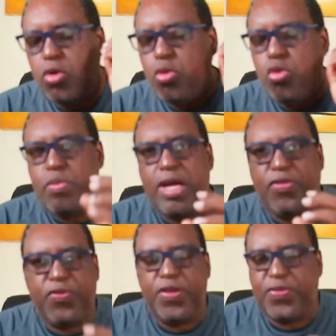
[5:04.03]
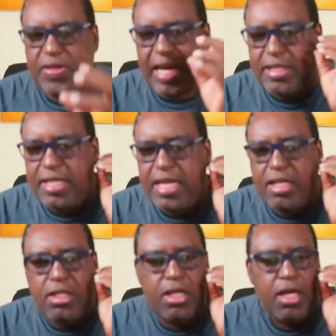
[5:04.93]
who made 50, I
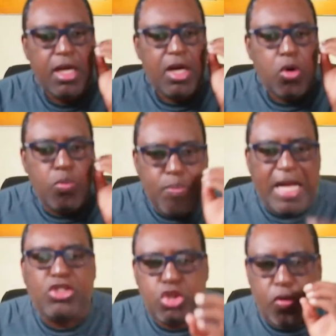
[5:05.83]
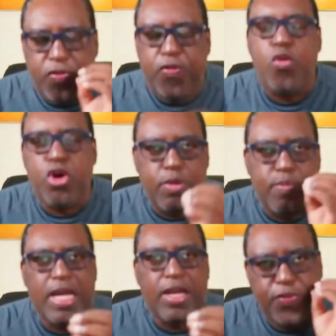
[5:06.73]
think Matthew Ford
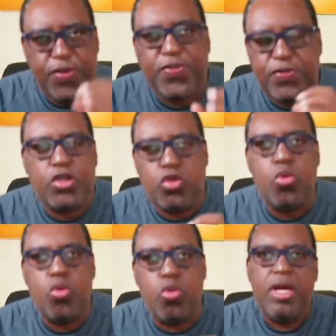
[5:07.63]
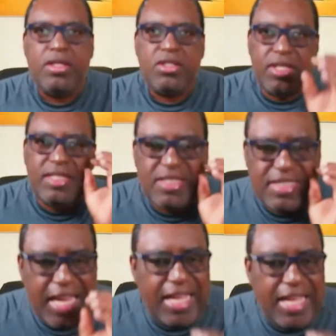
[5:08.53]
made 52. So he
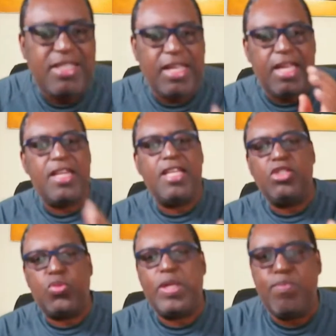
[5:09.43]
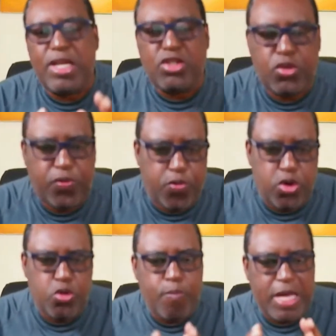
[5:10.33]
steadied the innings with Matthew Ford,
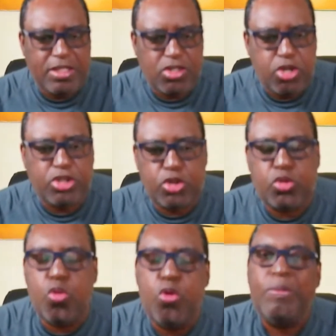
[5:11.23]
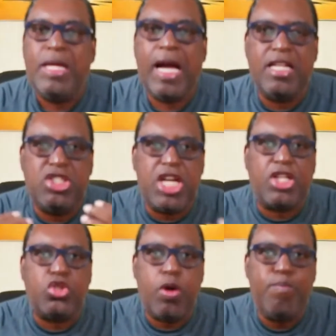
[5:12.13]
who made 32, and
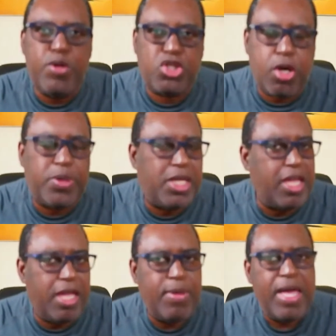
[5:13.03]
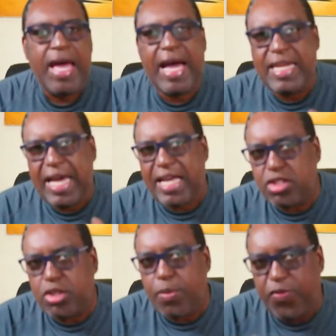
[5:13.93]
Joshua Bishop came and had
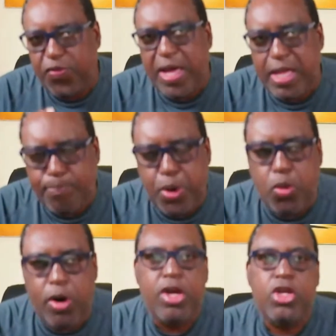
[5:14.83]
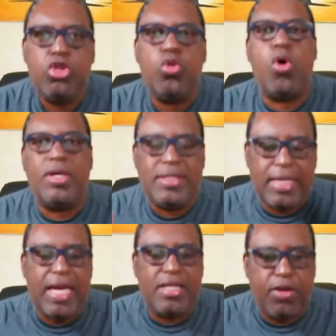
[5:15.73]
some firepower towards the
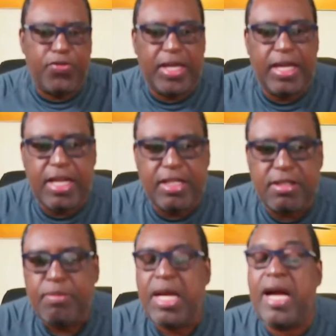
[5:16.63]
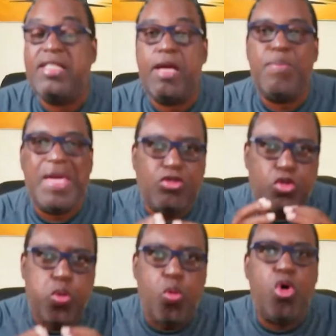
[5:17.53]
end of the innings. And they made
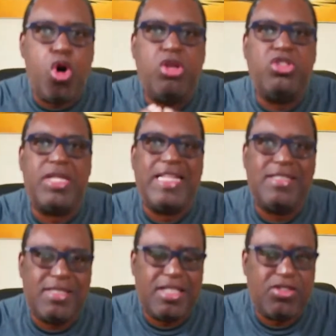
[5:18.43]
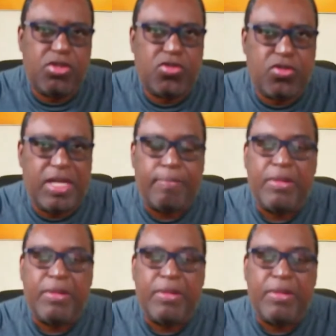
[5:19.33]
263.